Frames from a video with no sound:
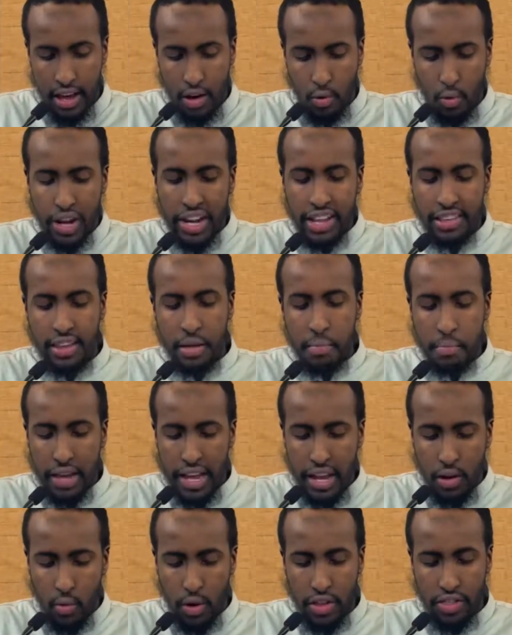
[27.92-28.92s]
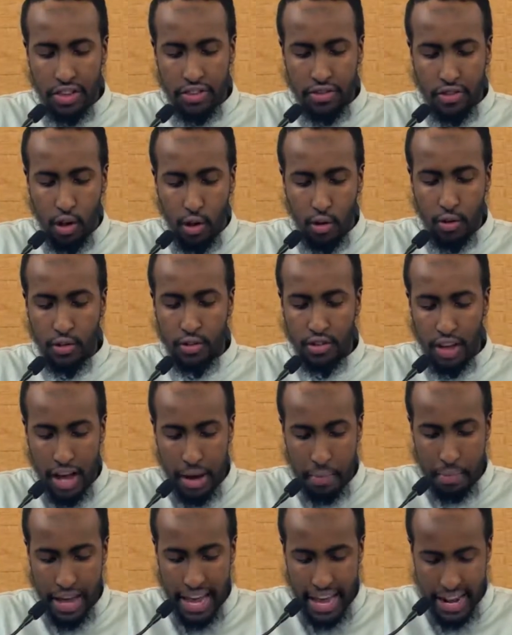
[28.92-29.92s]
What does it mean when the souls are
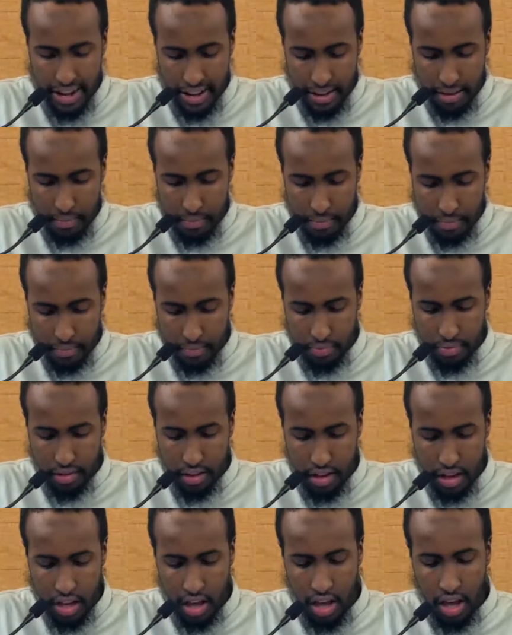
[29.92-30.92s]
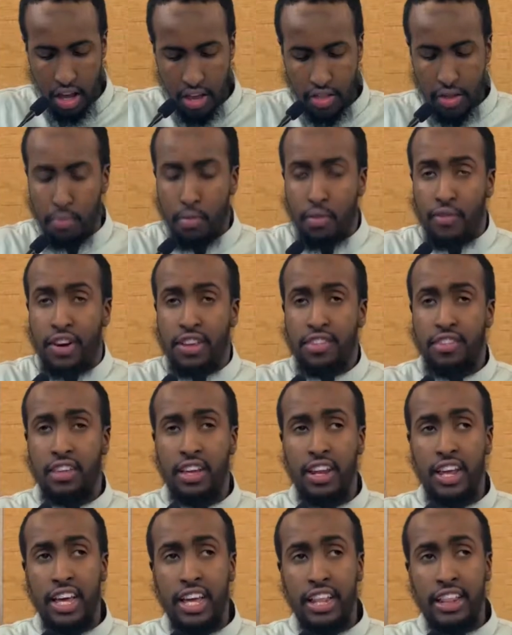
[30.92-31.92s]
paired? The
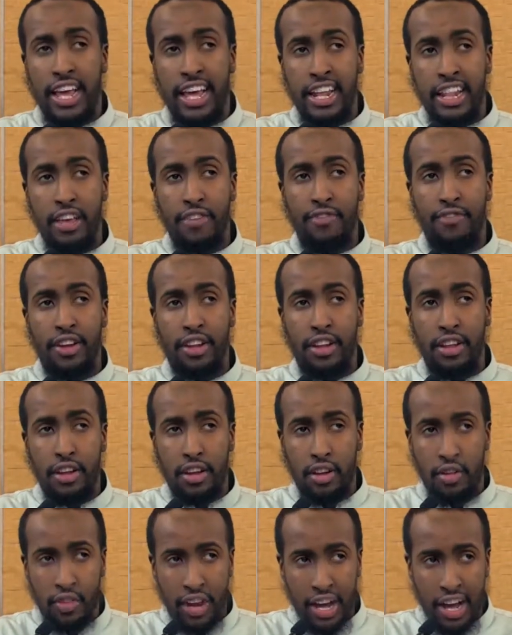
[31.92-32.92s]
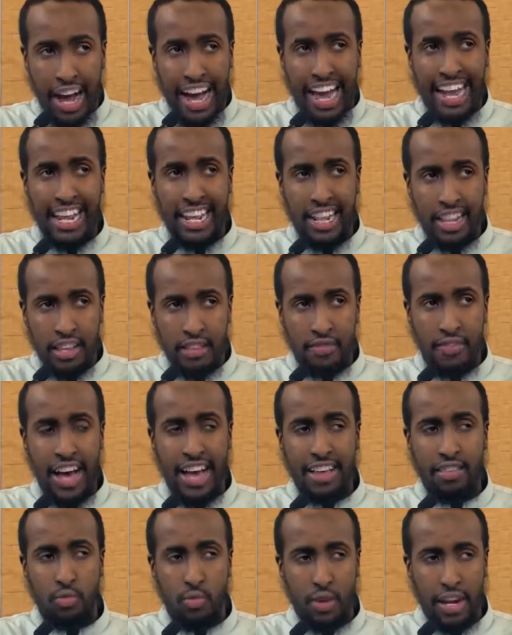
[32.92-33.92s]
Mufassirin, they differed regarding this
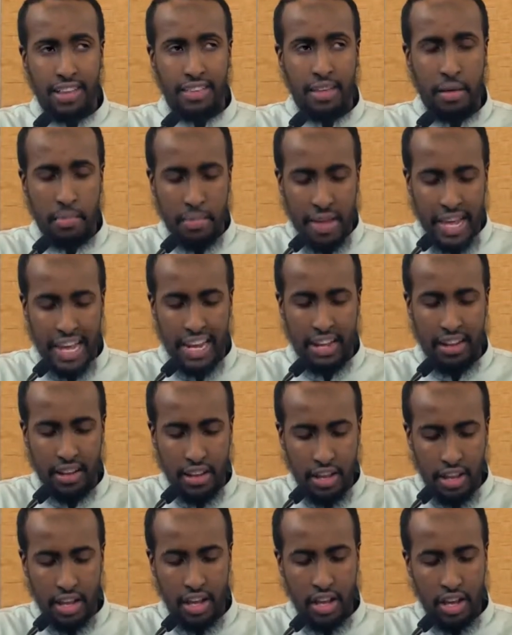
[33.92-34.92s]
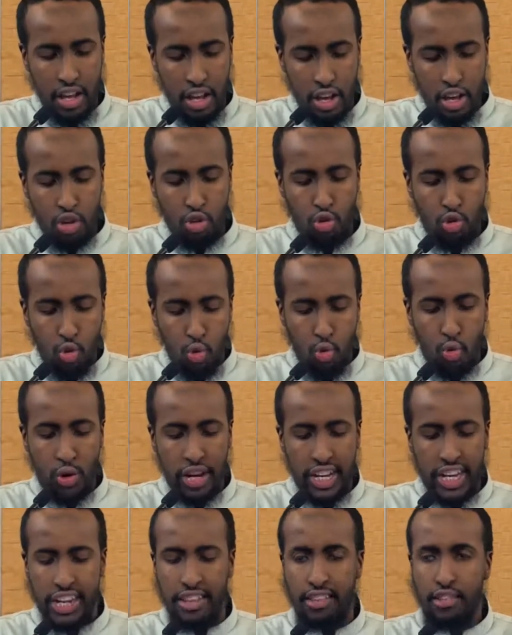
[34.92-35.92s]
verse. What does it mean?
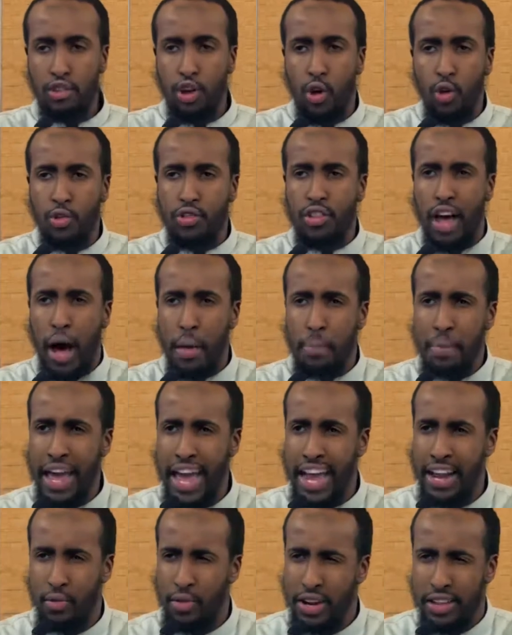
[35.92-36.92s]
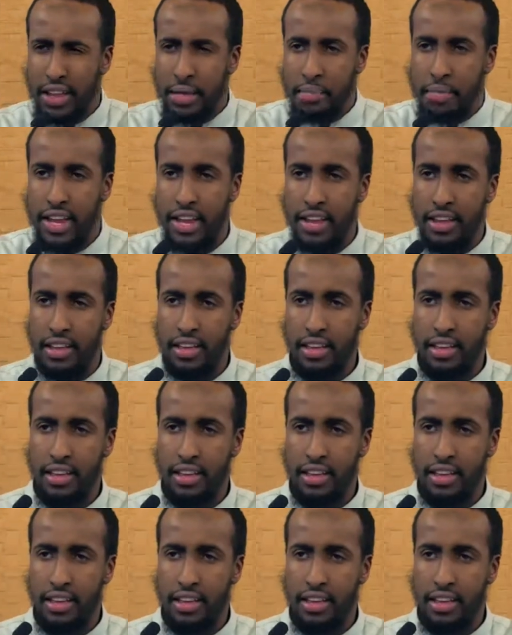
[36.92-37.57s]
Zuwijat, souls are paired. What does that mean?